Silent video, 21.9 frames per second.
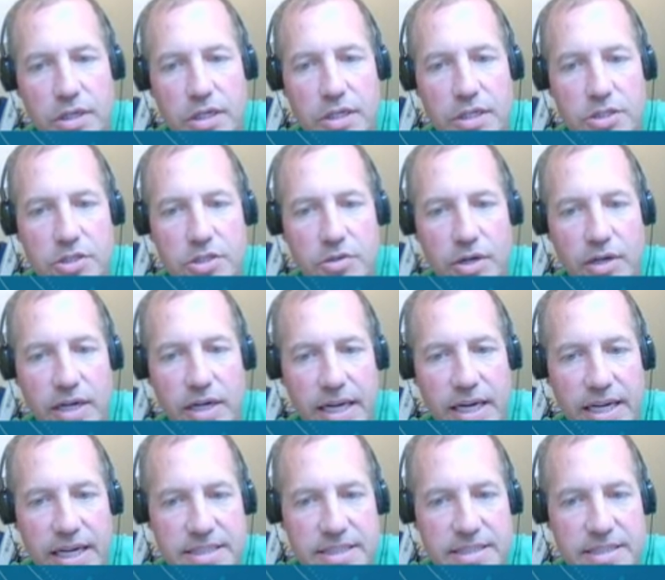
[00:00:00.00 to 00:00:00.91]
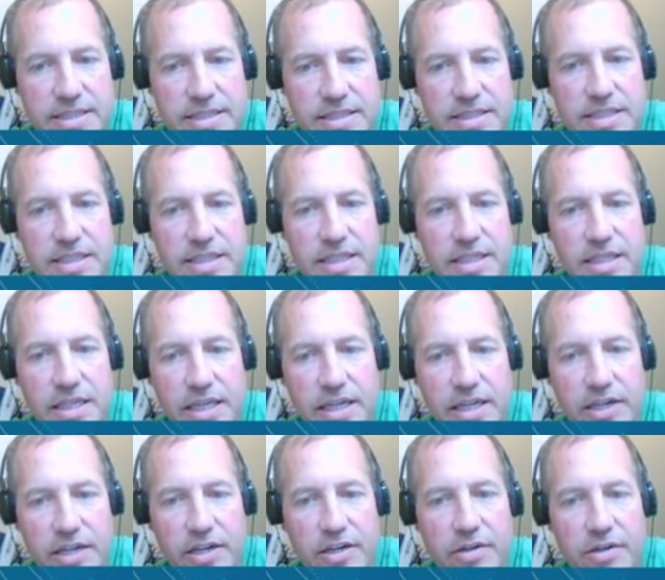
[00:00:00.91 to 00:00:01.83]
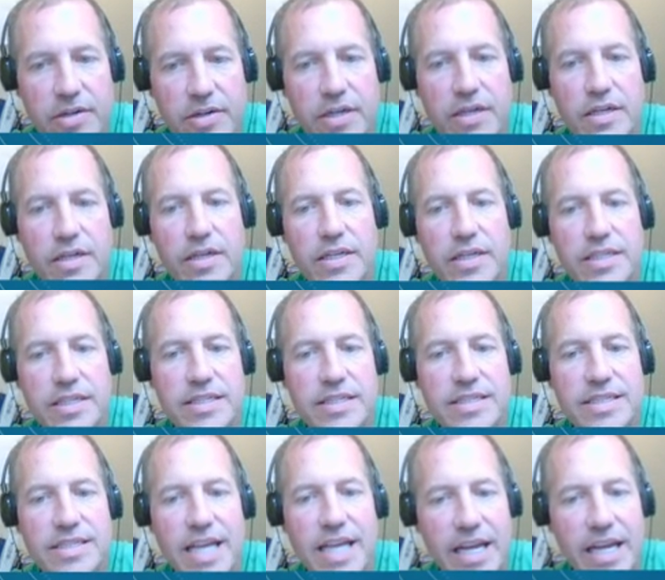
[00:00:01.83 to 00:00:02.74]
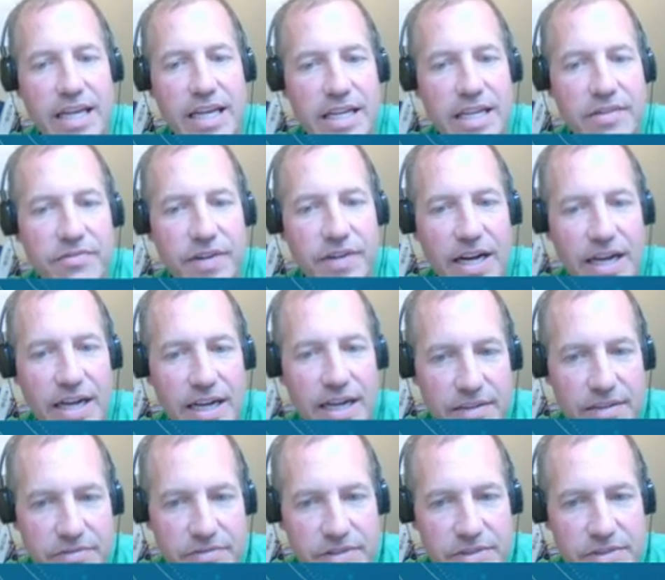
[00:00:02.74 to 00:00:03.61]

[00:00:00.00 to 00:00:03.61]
to our astatine here is 85.